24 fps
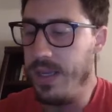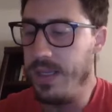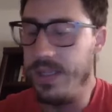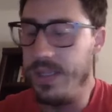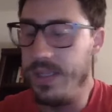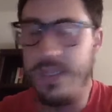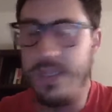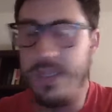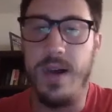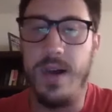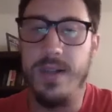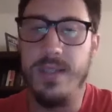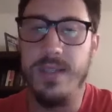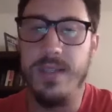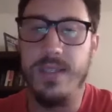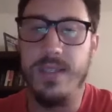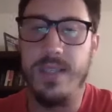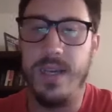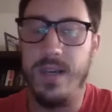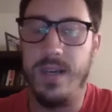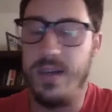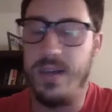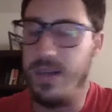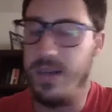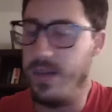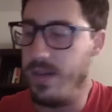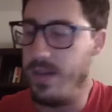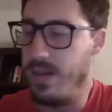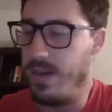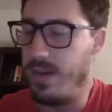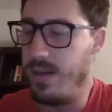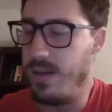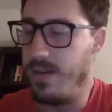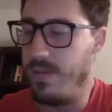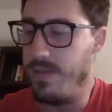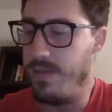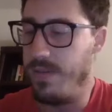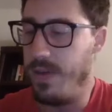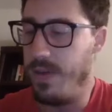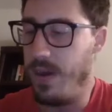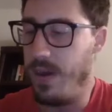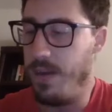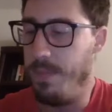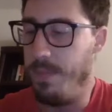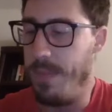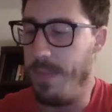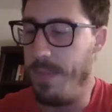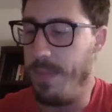Tons of
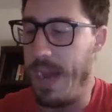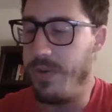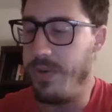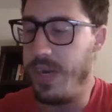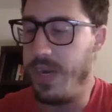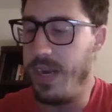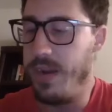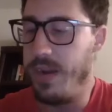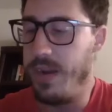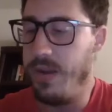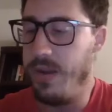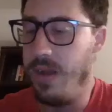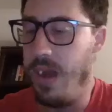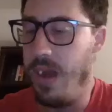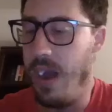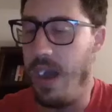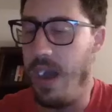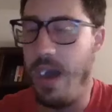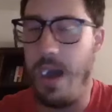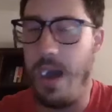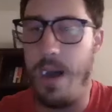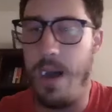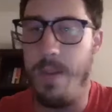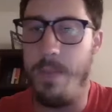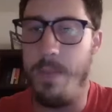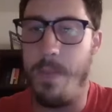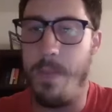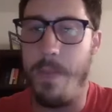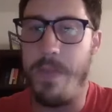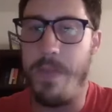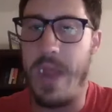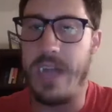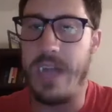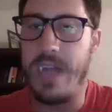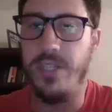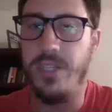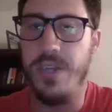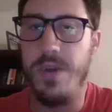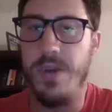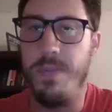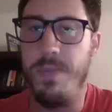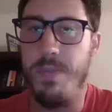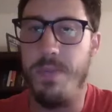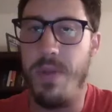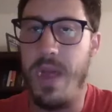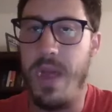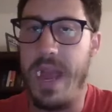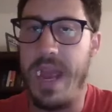bounding. That
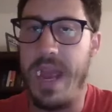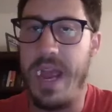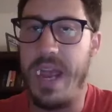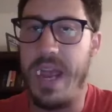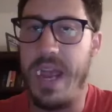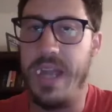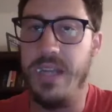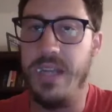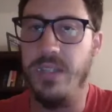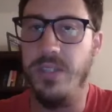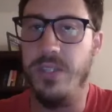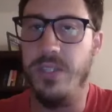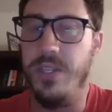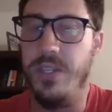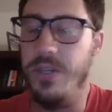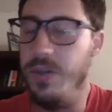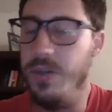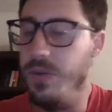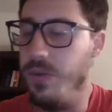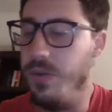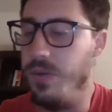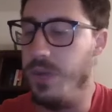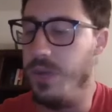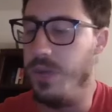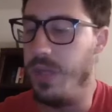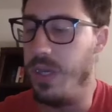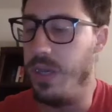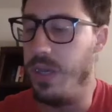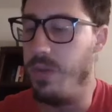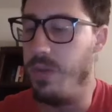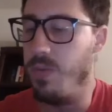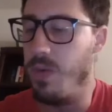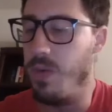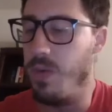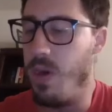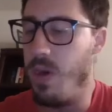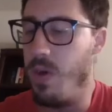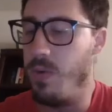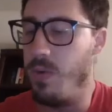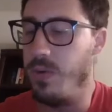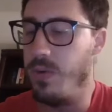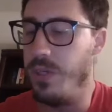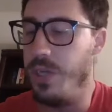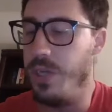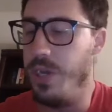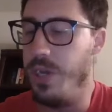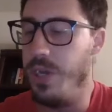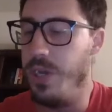shouldn't play into the row
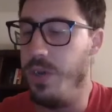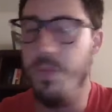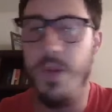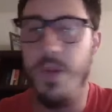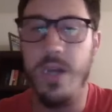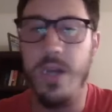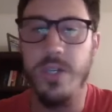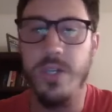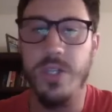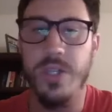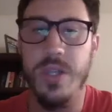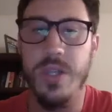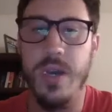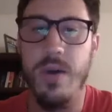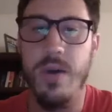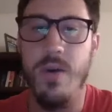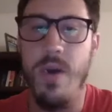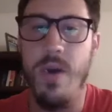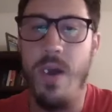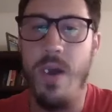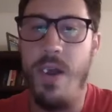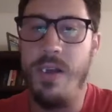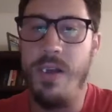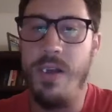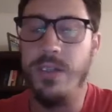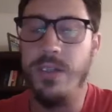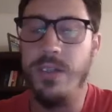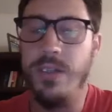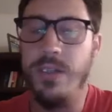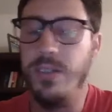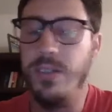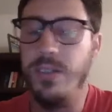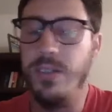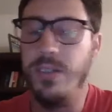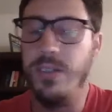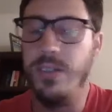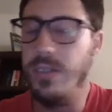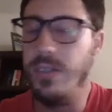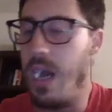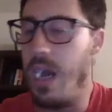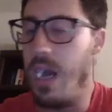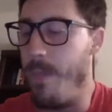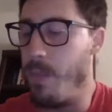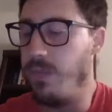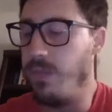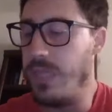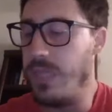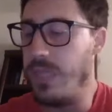too much though.
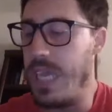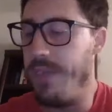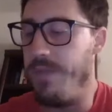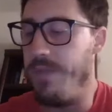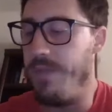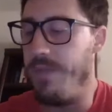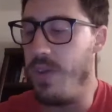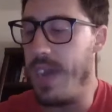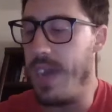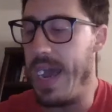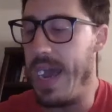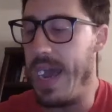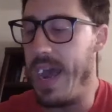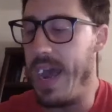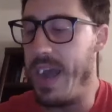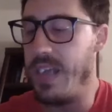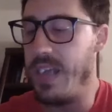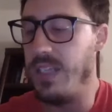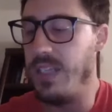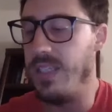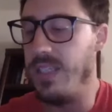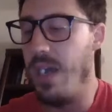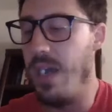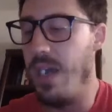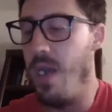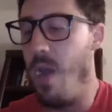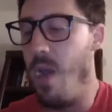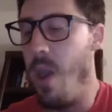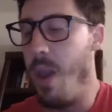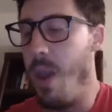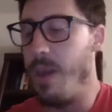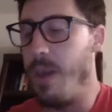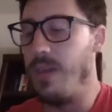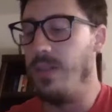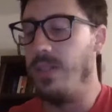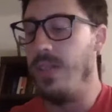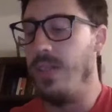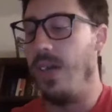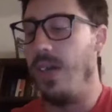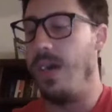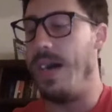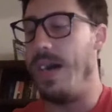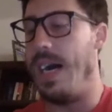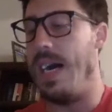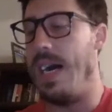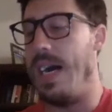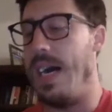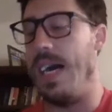If you guys,
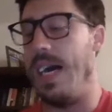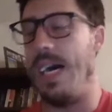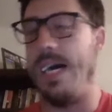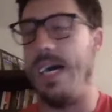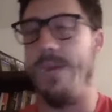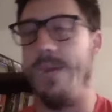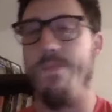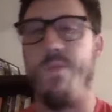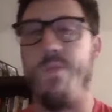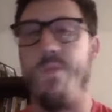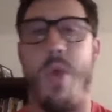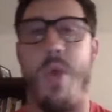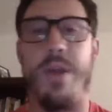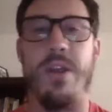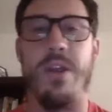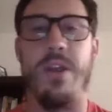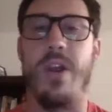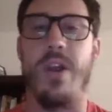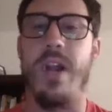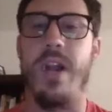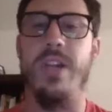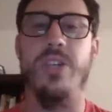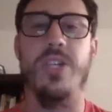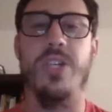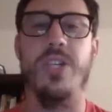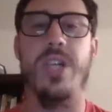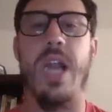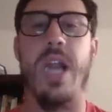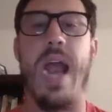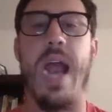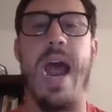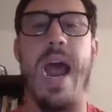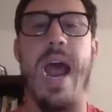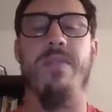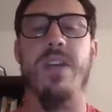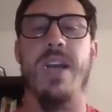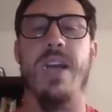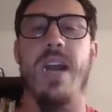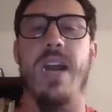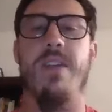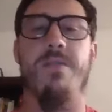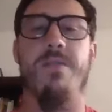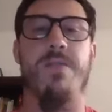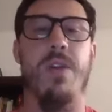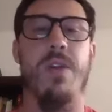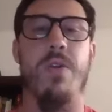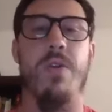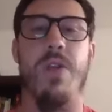you're just gonna have to kind
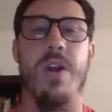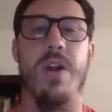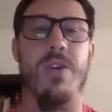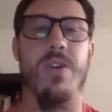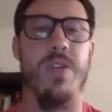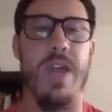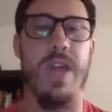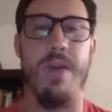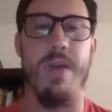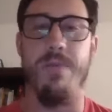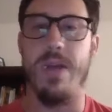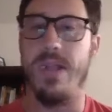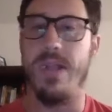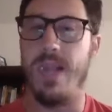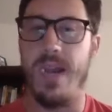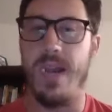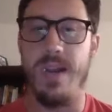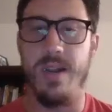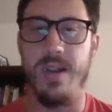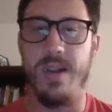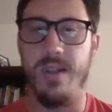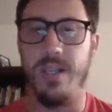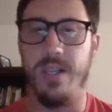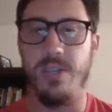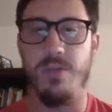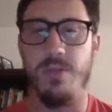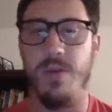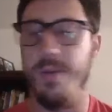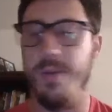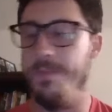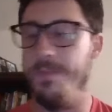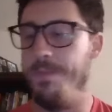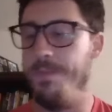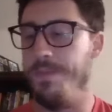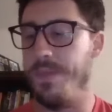of float under that red line on this one.